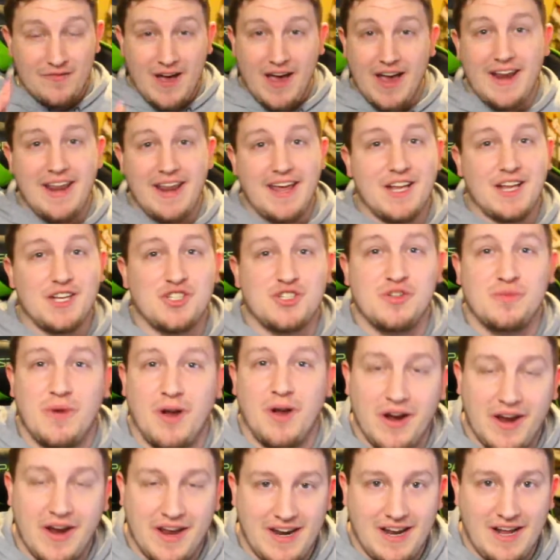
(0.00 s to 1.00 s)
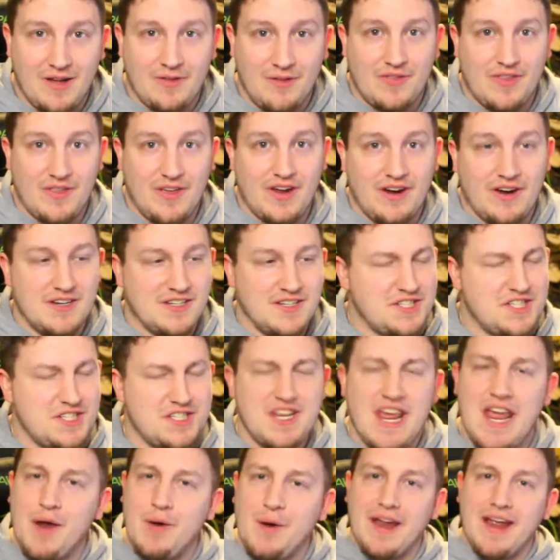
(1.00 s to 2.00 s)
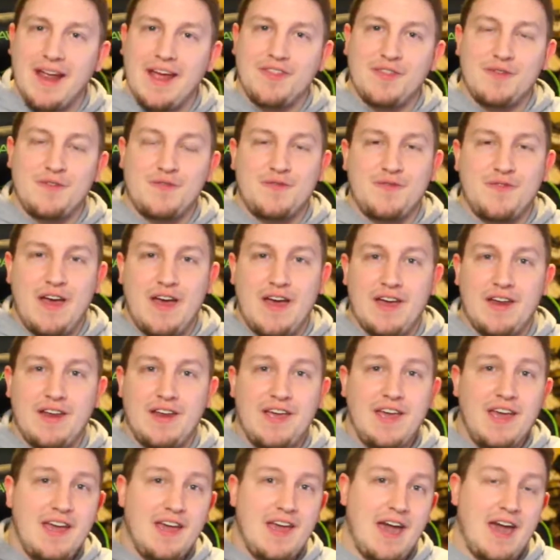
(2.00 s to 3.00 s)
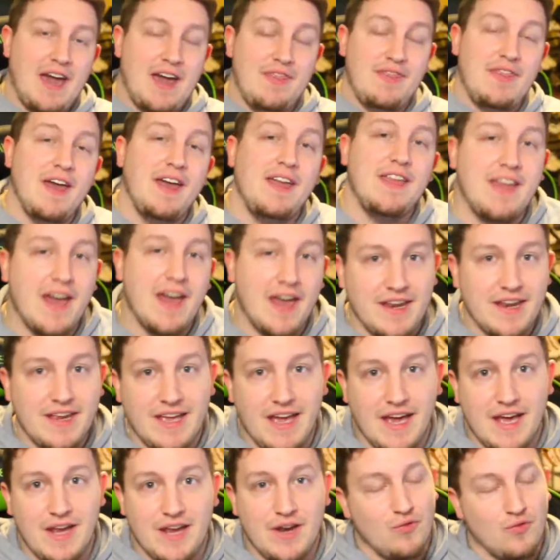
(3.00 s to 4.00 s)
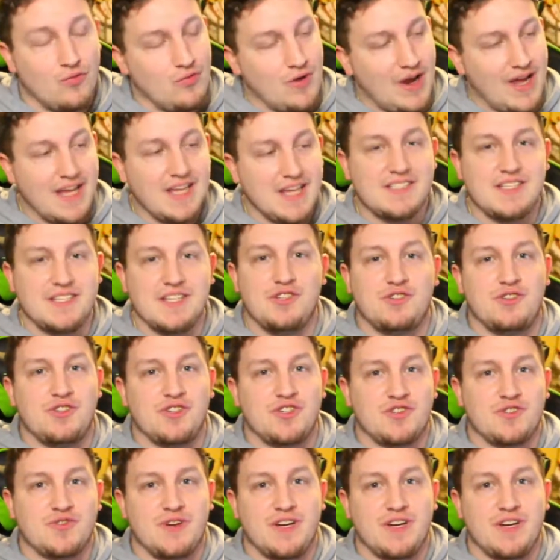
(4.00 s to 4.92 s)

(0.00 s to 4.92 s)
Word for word: financial market out there is staring at the Fed, and they yet again raised interest